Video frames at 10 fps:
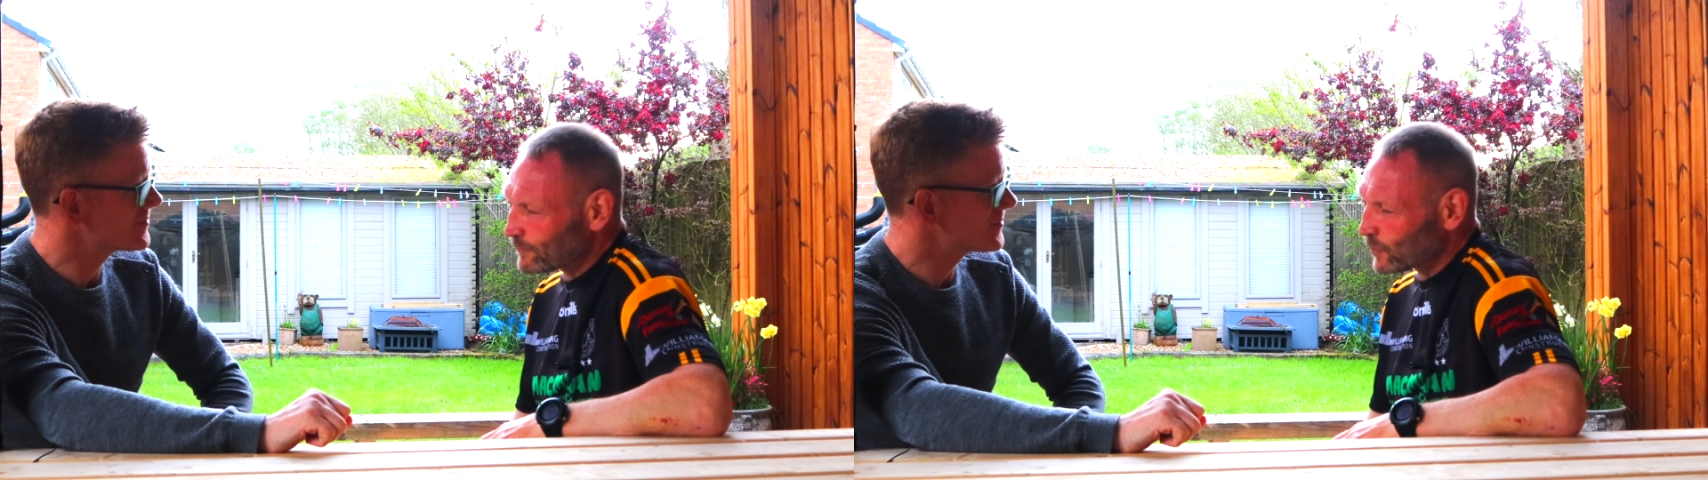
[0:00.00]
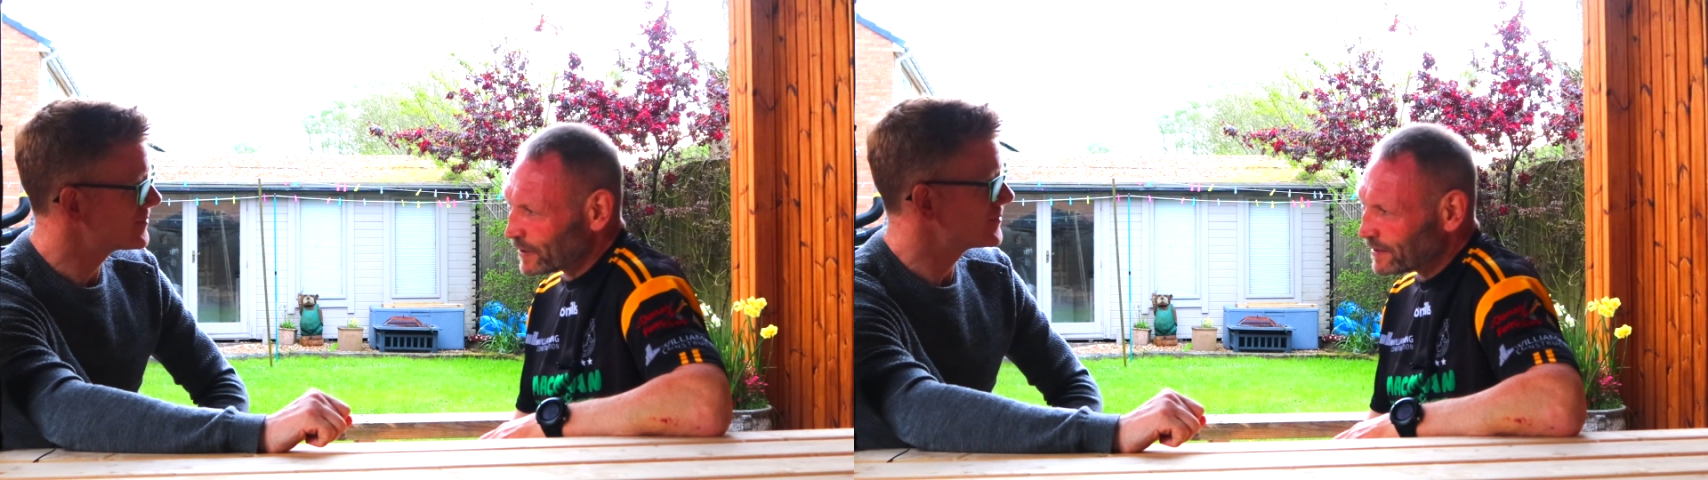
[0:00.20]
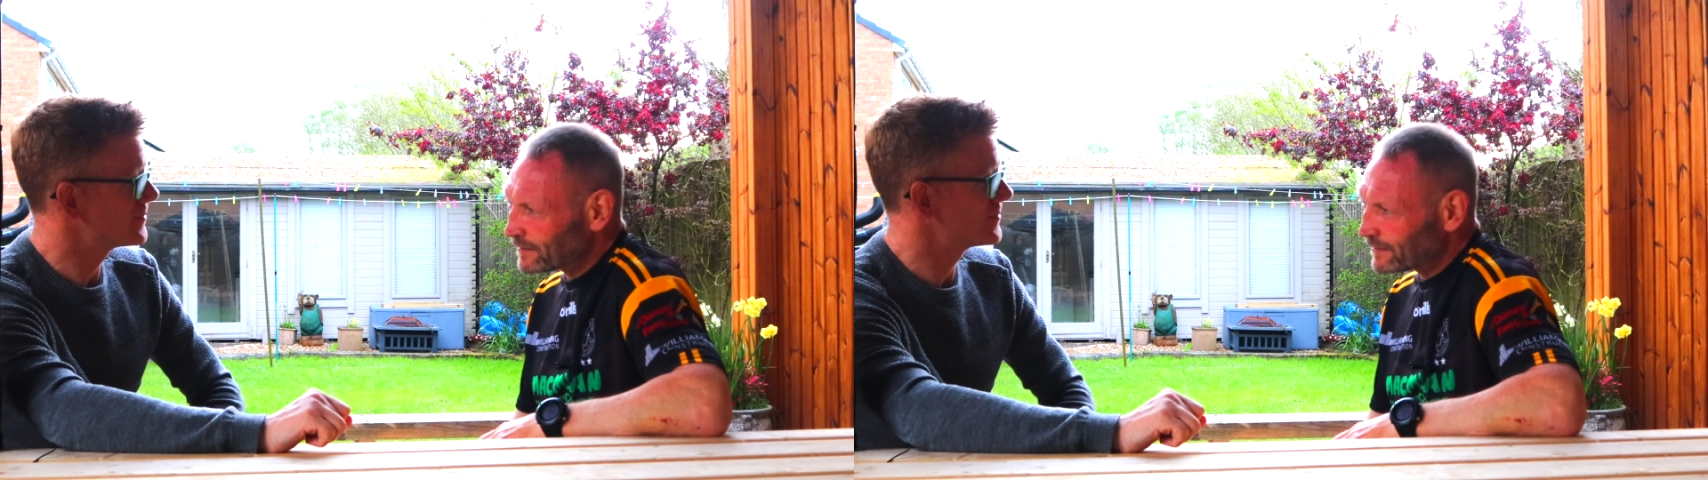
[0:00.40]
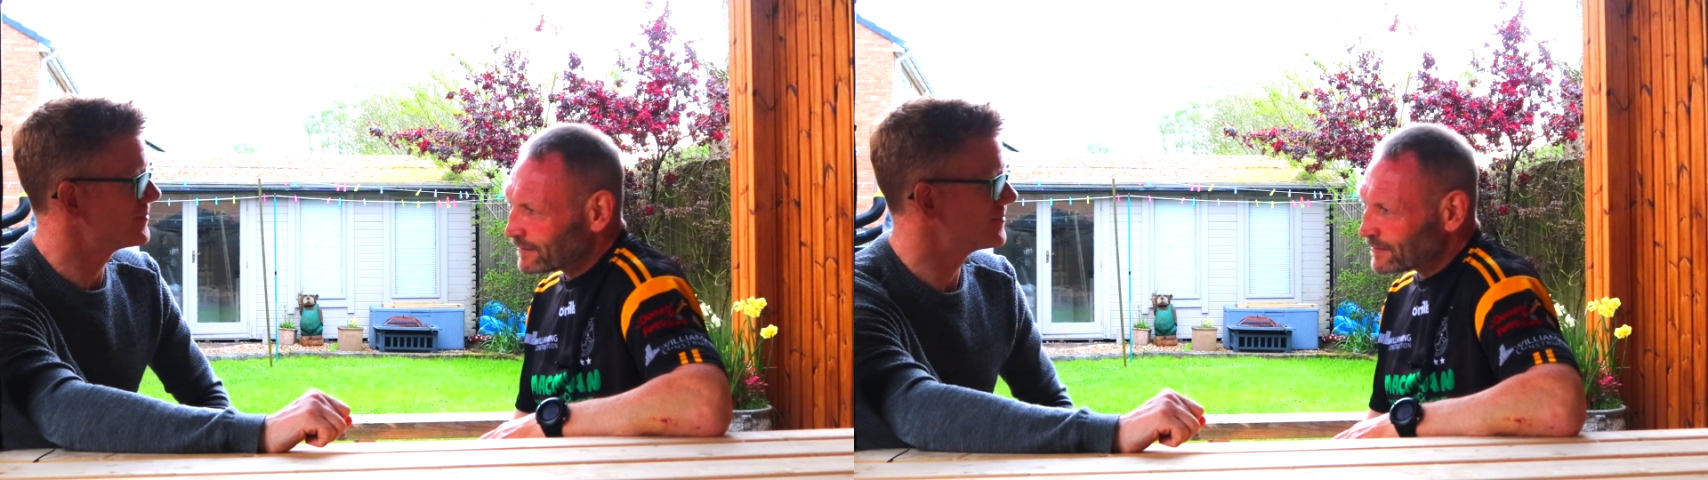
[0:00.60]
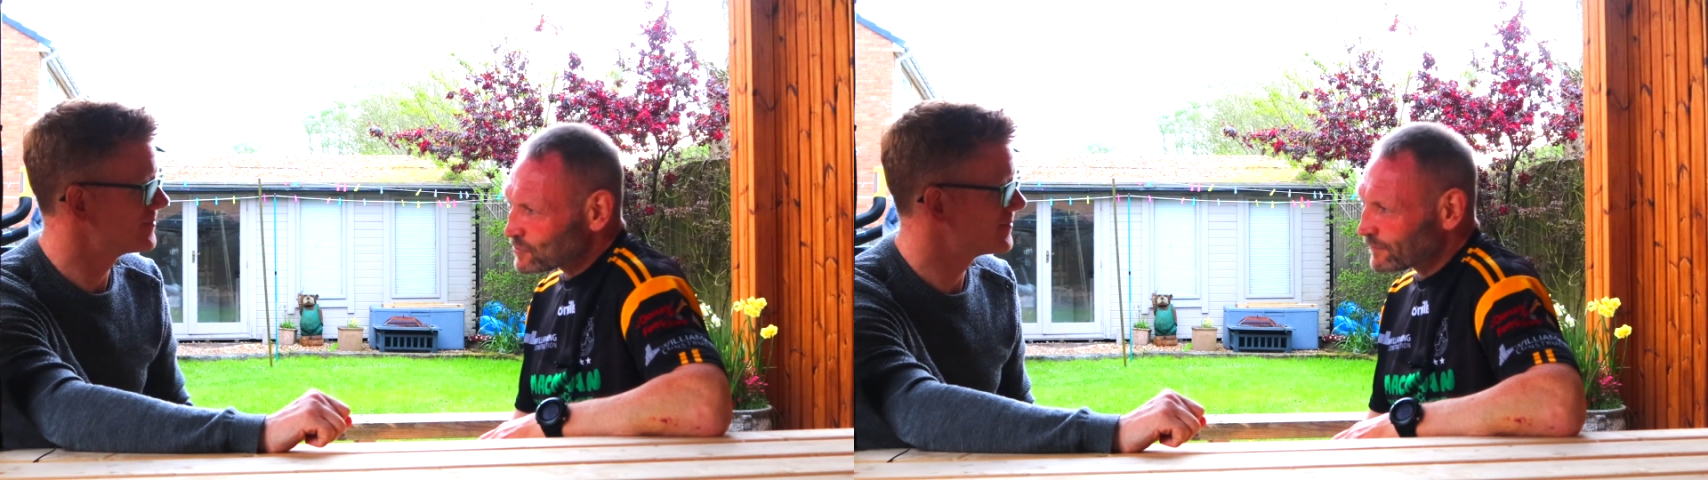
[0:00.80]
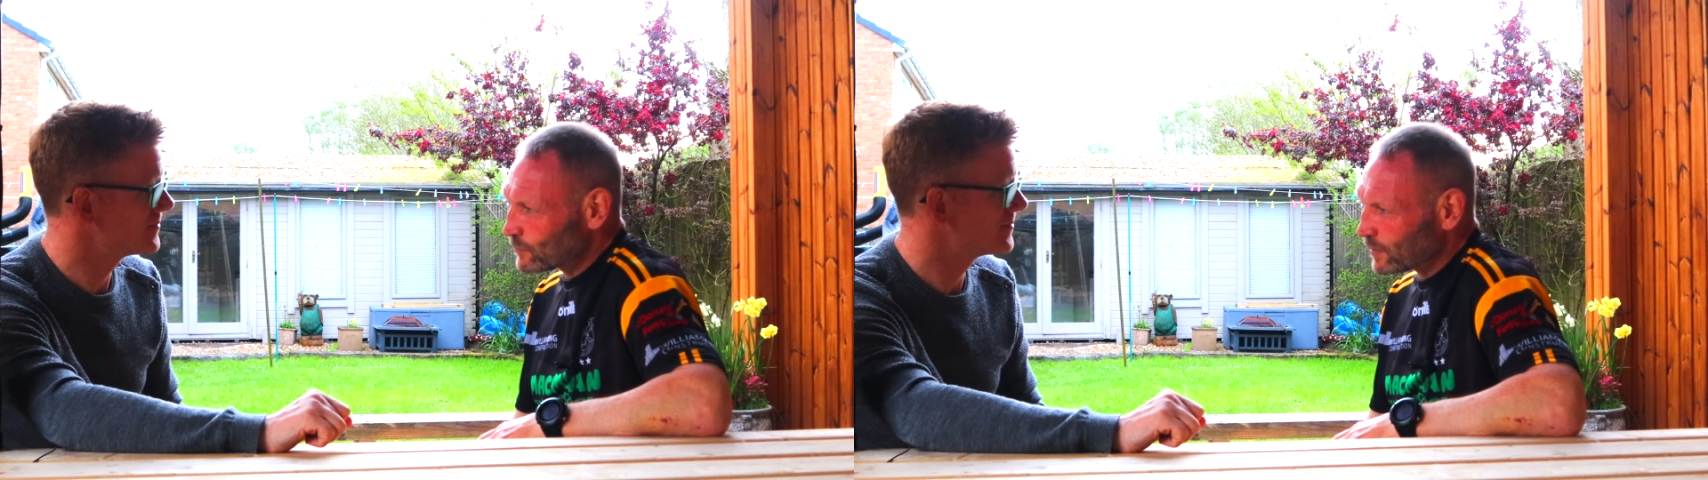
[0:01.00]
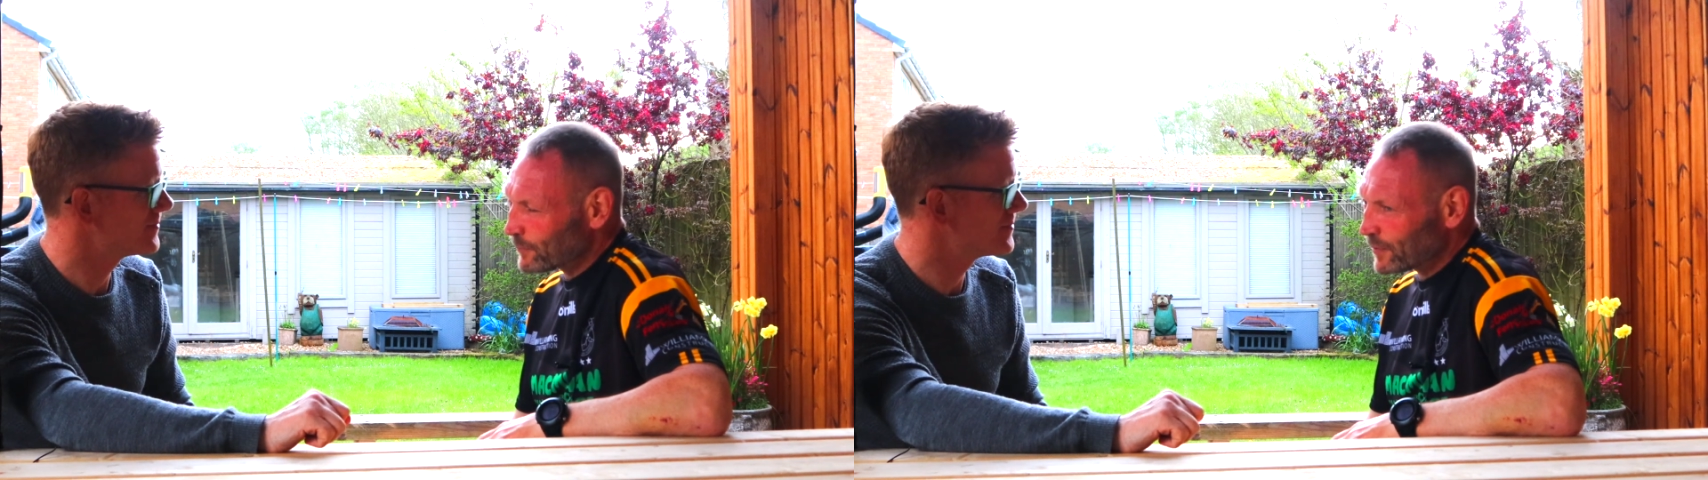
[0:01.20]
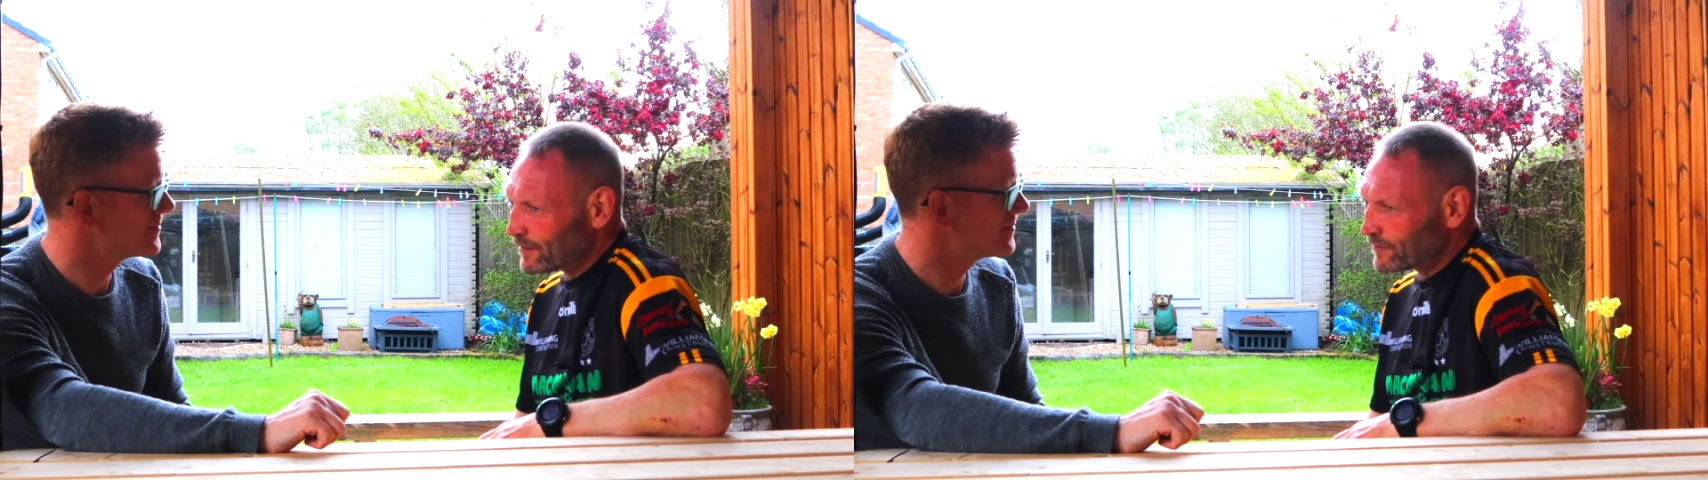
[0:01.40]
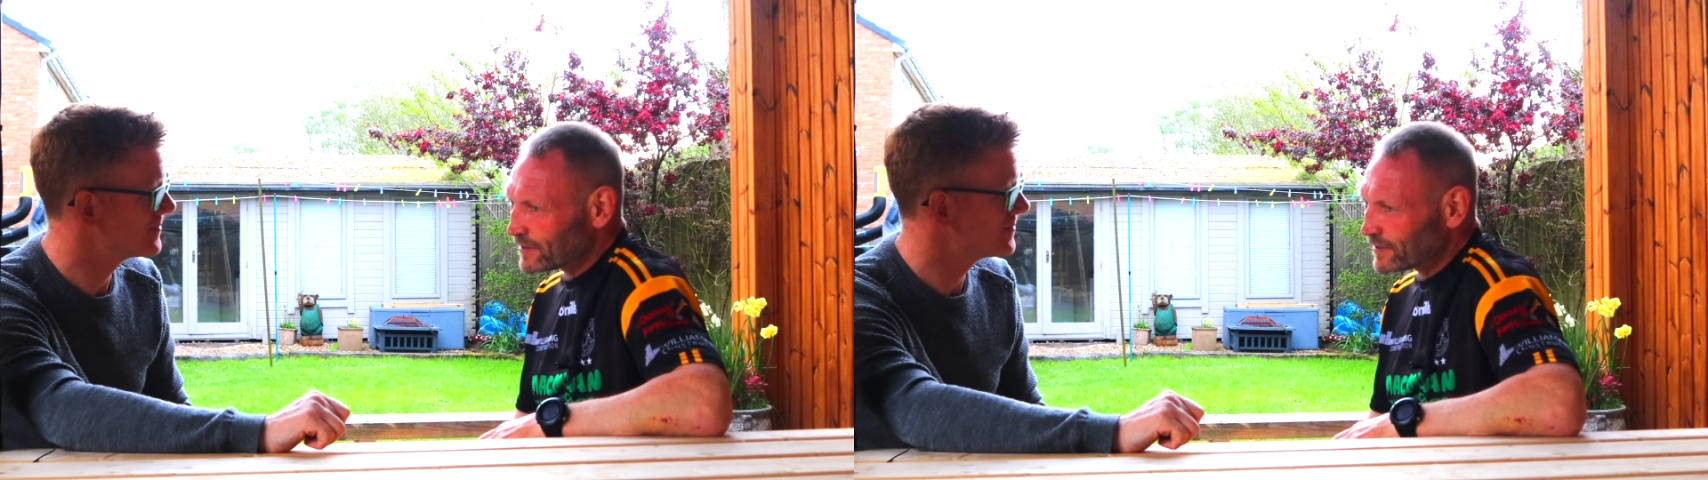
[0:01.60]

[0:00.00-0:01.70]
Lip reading: money. So if you want to pay a